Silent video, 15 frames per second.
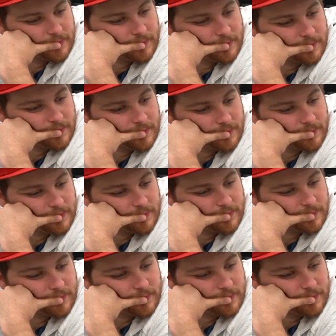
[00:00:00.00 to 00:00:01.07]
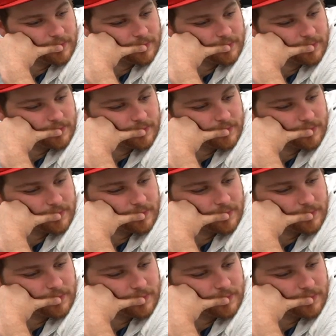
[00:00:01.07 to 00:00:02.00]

No words are spoken by the person on screen.